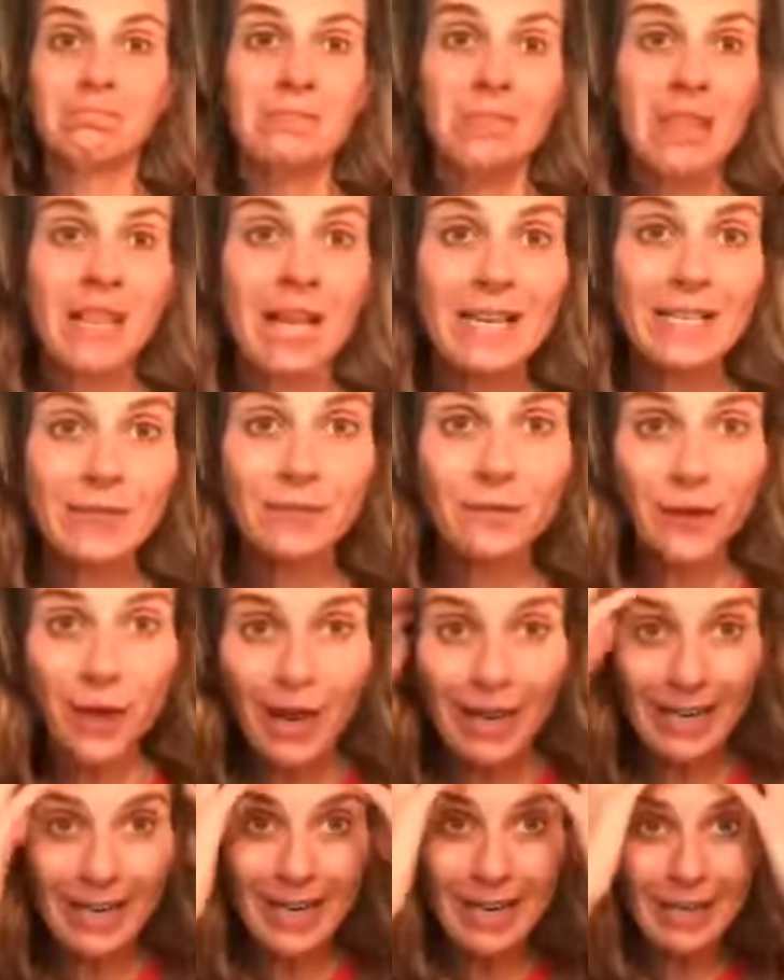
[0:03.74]
last
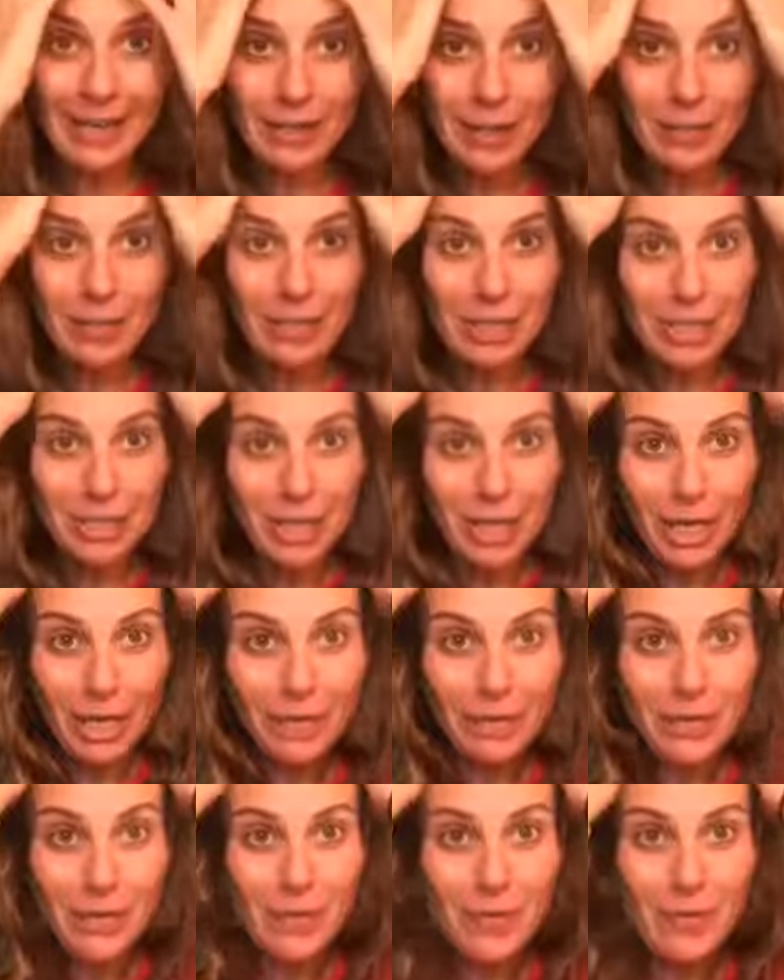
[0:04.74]
Friday at our beach
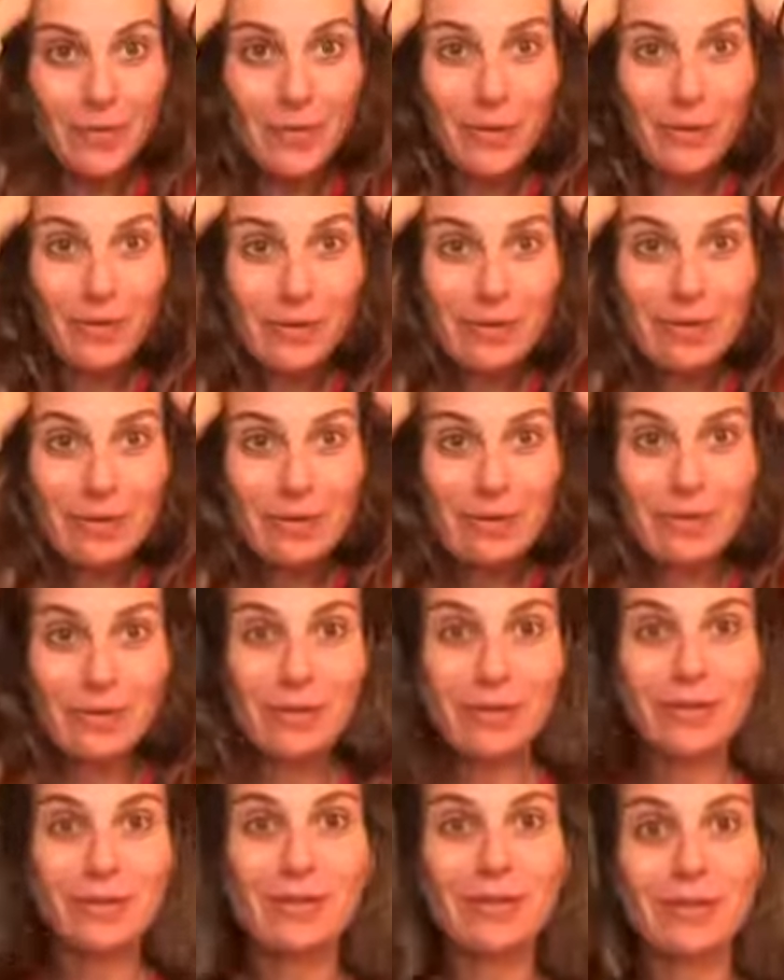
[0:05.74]
condo before we moved
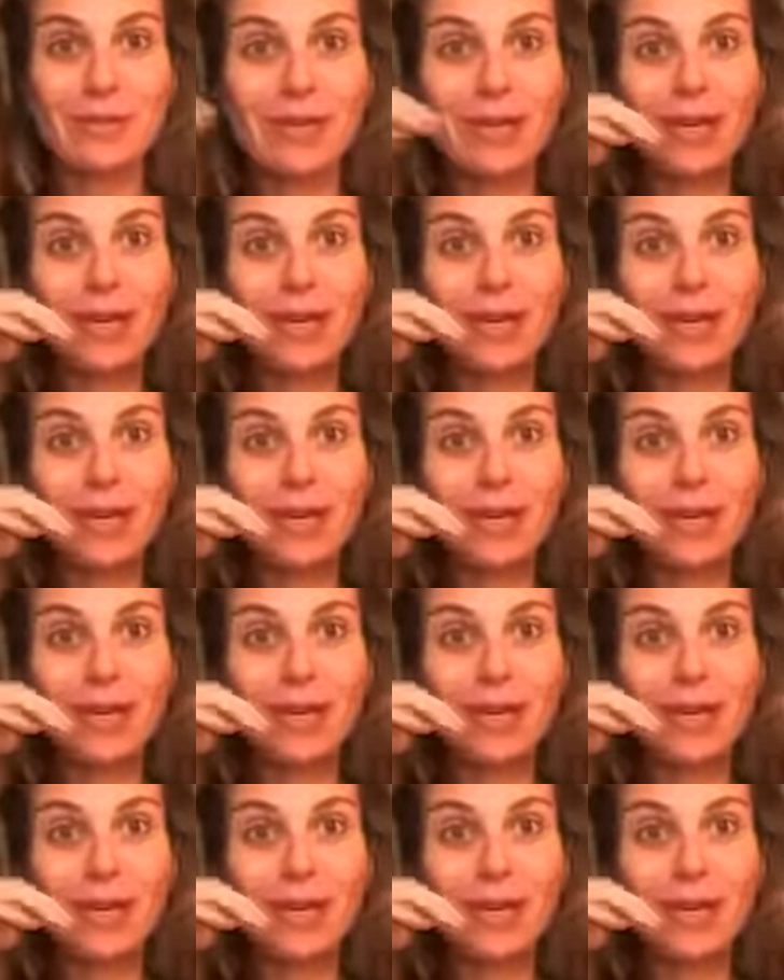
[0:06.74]
to